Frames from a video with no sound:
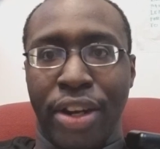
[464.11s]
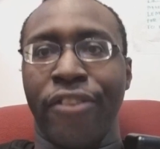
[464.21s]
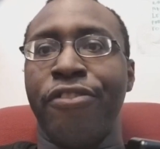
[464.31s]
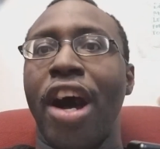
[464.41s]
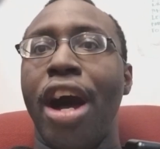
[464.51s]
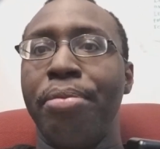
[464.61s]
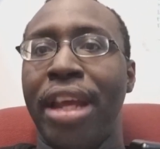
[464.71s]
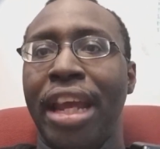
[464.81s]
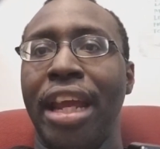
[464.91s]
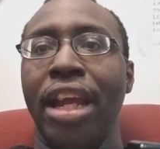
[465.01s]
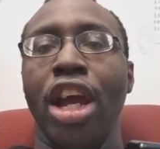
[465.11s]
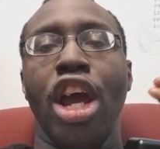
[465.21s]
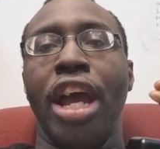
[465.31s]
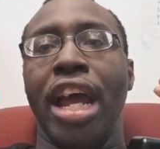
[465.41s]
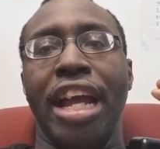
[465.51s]
Your fob key
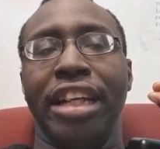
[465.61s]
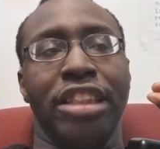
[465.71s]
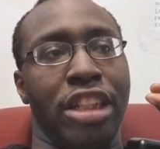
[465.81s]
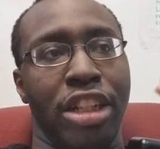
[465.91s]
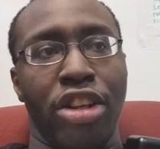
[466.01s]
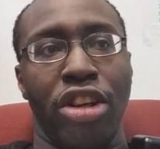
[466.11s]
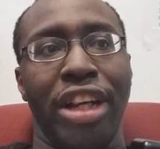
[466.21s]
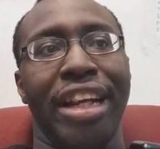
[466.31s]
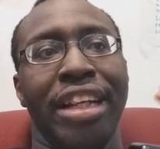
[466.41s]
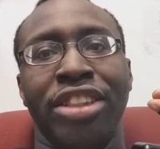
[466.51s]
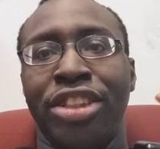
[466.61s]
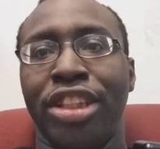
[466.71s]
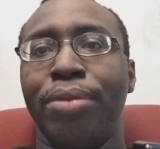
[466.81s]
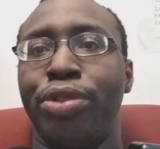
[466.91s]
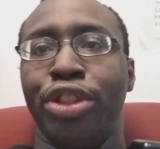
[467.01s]
is literally a
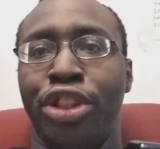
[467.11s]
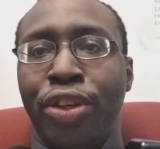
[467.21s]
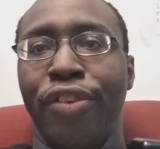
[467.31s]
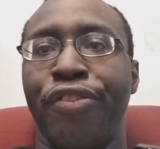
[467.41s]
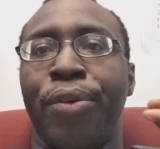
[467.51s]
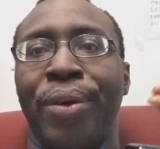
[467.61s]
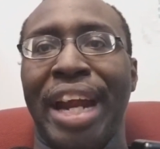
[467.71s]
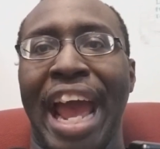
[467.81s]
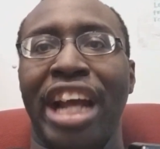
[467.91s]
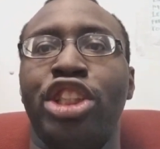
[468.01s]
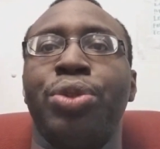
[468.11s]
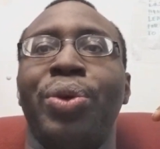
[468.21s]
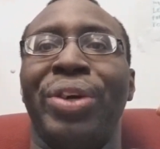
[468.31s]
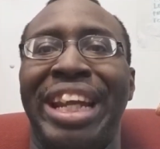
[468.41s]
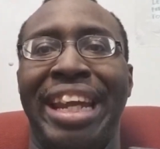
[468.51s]
substitute for an
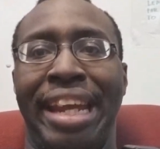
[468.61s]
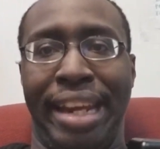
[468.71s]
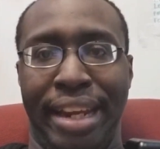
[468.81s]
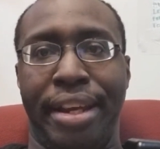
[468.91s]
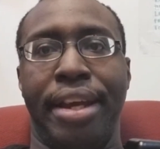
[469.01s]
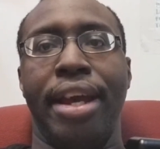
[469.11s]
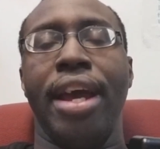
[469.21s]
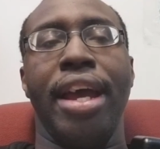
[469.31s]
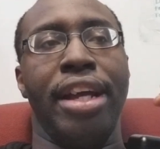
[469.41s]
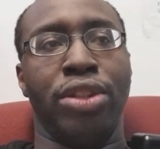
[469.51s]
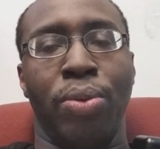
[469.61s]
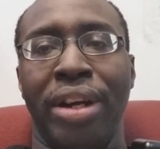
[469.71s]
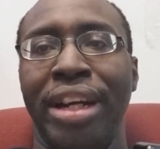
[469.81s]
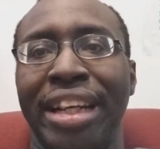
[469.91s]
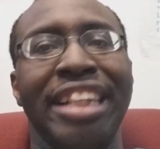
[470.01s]
actual key, is
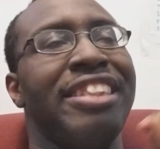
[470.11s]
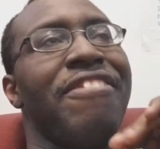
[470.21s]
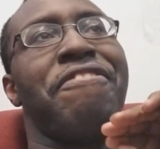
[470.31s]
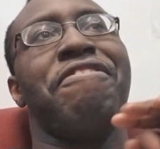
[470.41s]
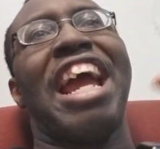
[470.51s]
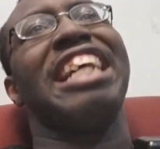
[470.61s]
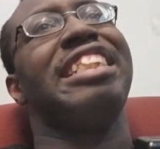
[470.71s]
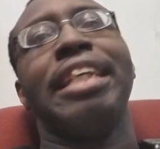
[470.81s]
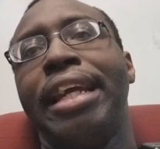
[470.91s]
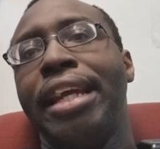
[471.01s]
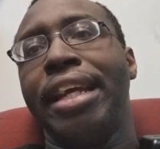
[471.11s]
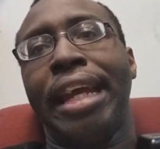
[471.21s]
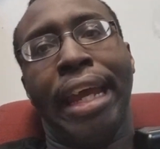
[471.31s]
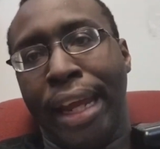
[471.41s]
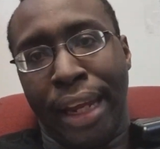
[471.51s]
what it is. It's a fancy
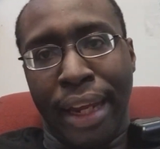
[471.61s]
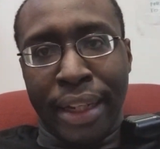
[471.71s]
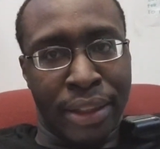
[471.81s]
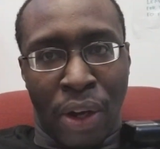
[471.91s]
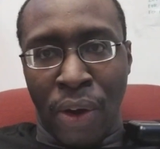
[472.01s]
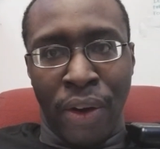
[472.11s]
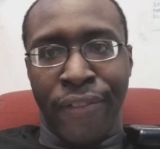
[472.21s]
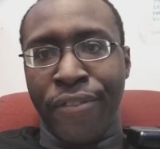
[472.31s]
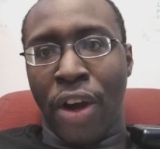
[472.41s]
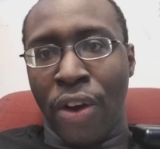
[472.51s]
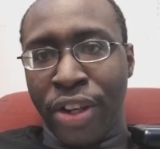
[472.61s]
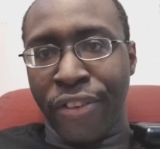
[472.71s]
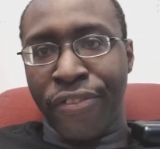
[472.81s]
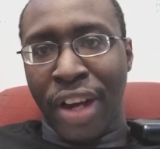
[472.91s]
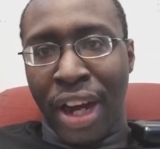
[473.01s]
key is all your
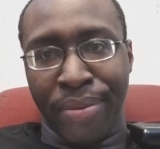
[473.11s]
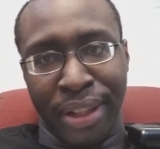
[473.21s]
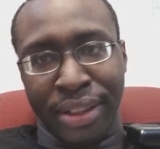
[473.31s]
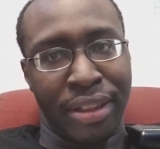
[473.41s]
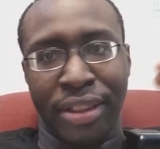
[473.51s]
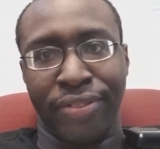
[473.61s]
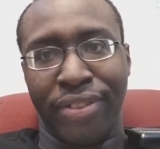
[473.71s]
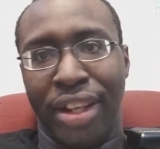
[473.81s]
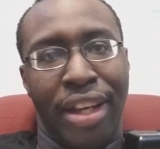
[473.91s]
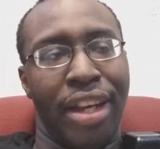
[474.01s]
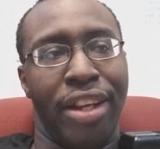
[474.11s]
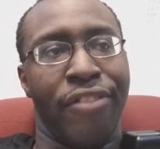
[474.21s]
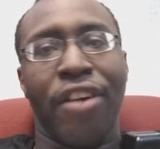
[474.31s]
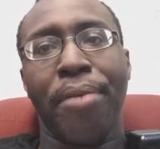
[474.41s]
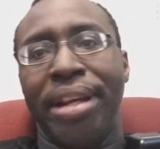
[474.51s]
fob is. Your
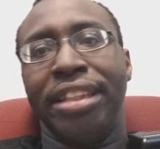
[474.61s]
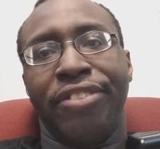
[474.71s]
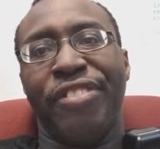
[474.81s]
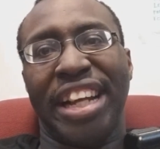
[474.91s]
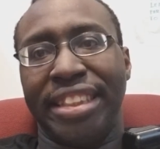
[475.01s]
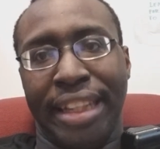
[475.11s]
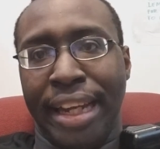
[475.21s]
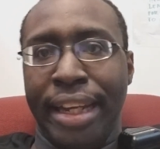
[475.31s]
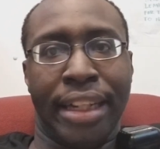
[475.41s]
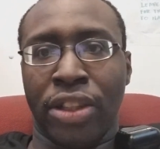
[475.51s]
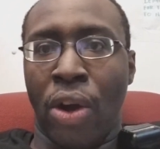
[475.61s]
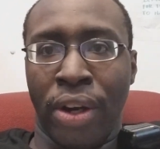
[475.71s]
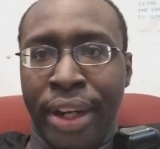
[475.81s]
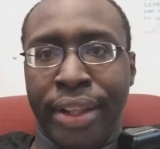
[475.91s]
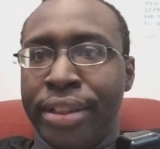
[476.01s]
fob key is a fancy key. That's all
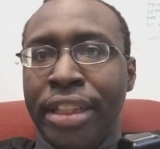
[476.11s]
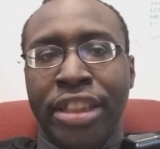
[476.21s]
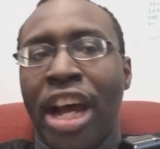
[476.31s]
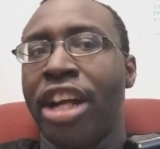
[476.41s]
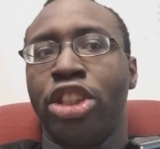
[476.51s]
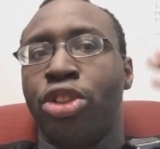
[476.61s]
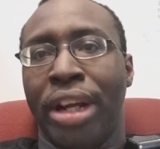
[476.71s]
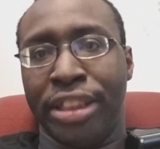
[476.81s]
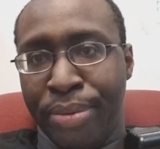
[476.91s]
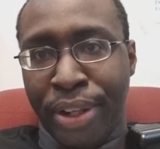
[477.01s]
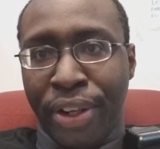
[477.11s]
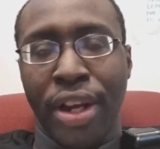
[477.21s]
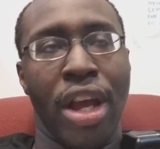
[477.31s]
it is. It's not a transmitter.